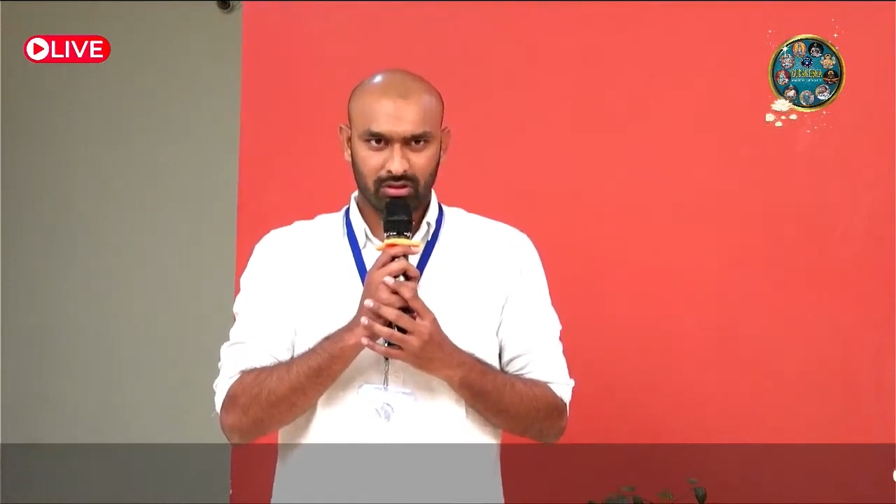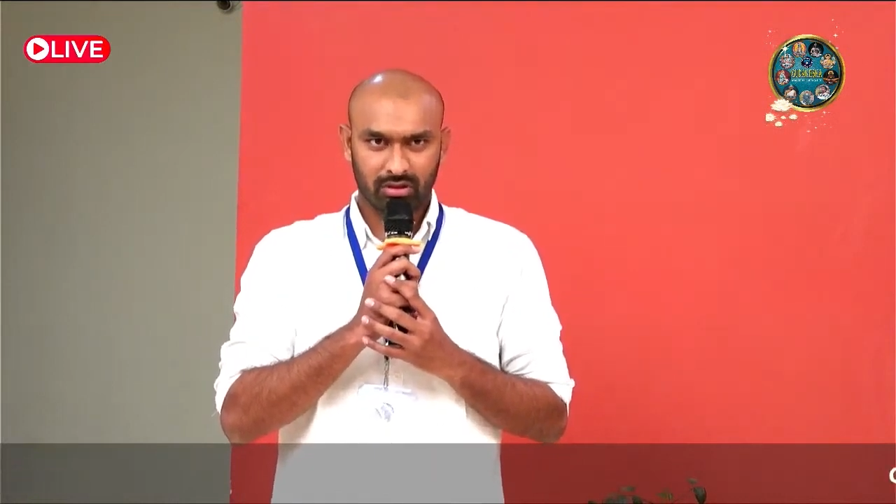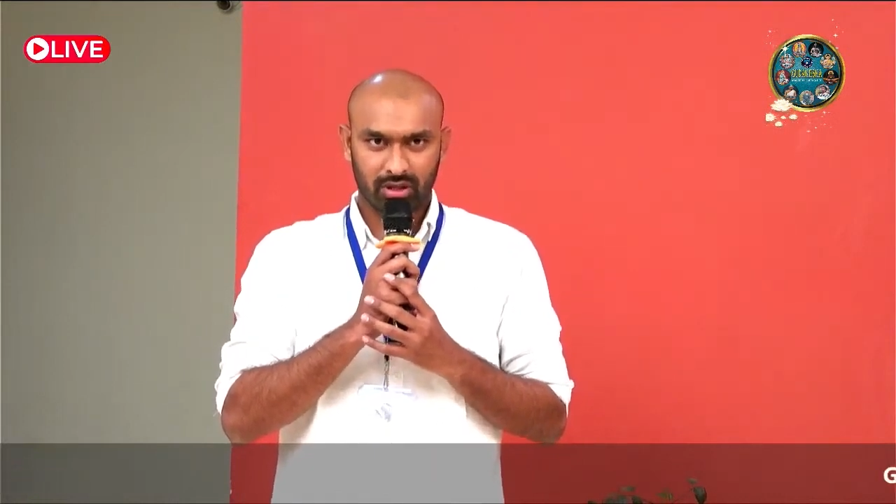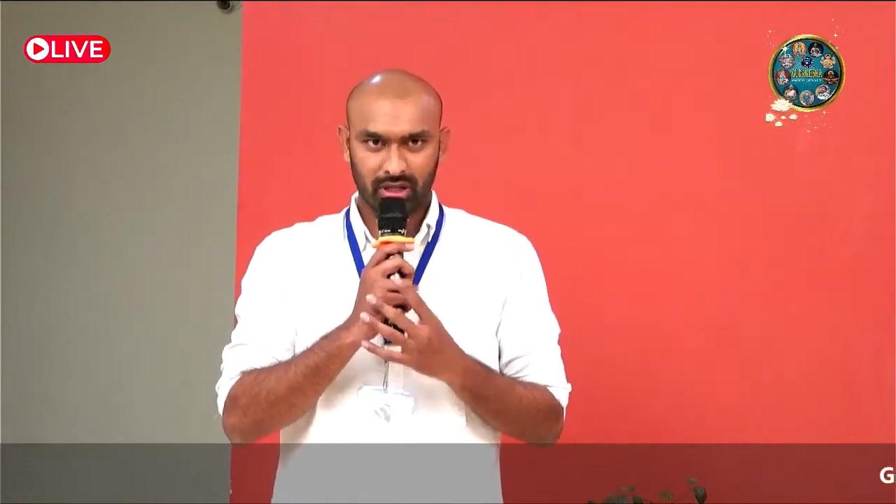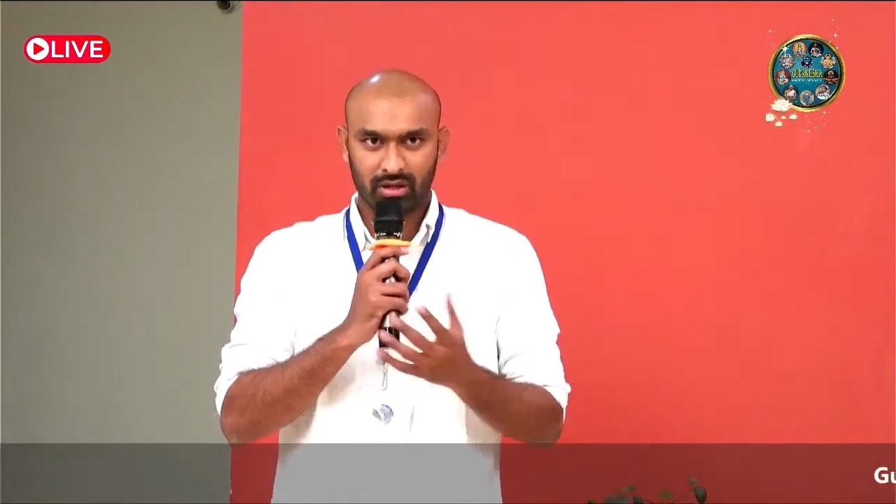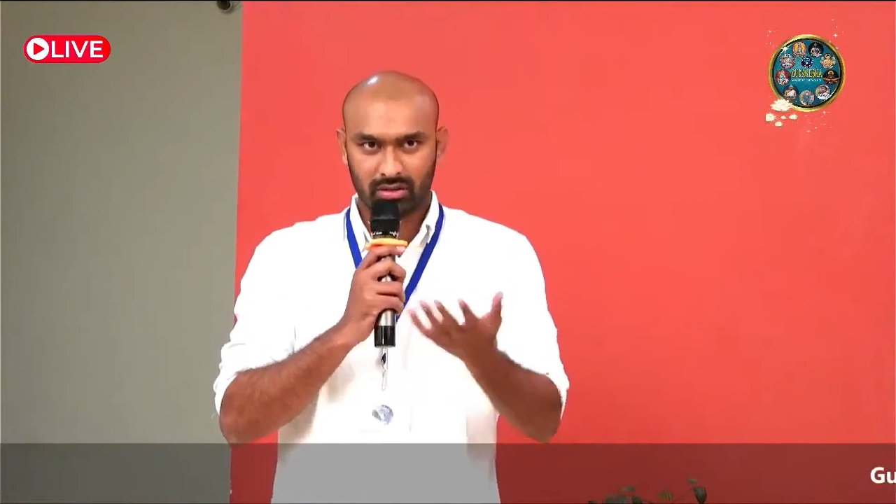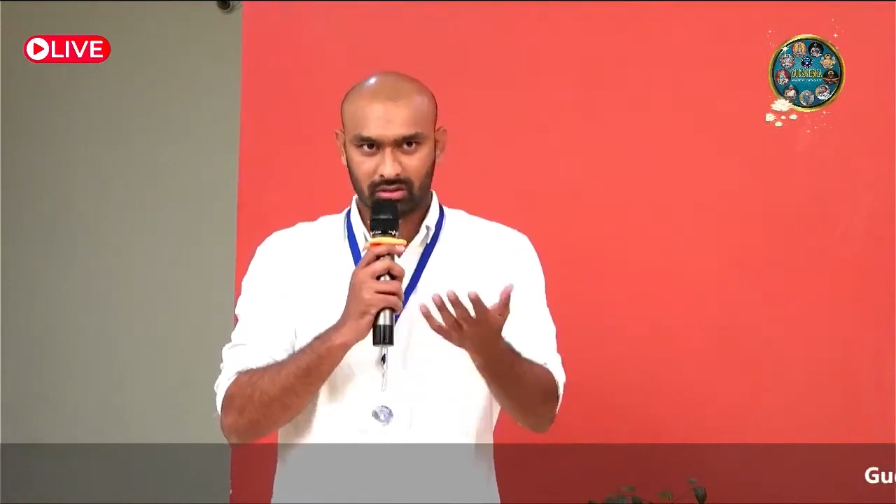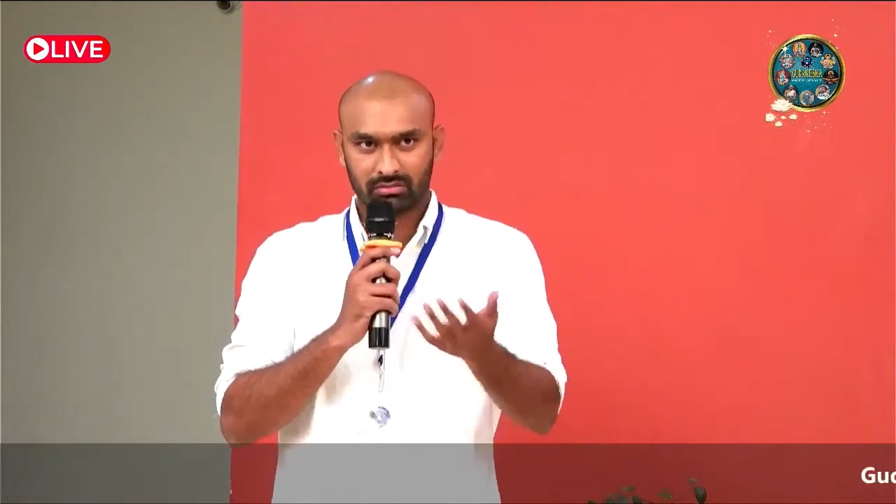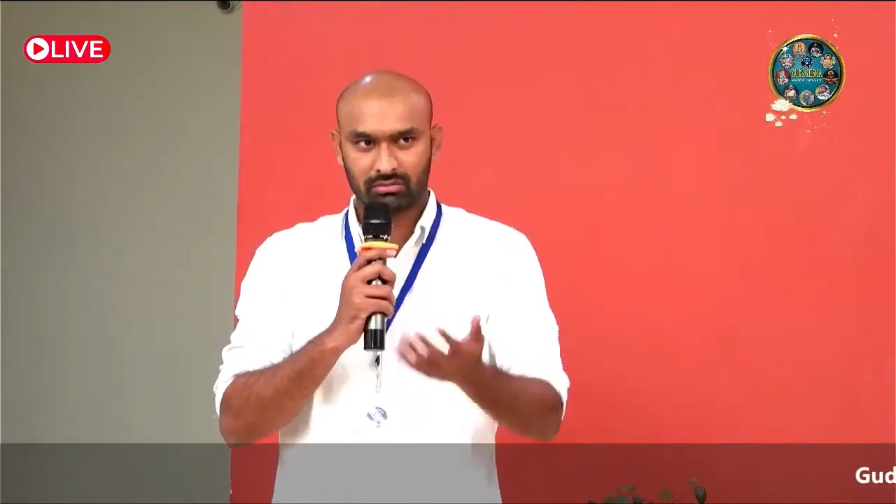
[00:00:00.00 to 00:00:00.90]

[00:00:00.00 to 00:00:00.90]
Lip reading: here in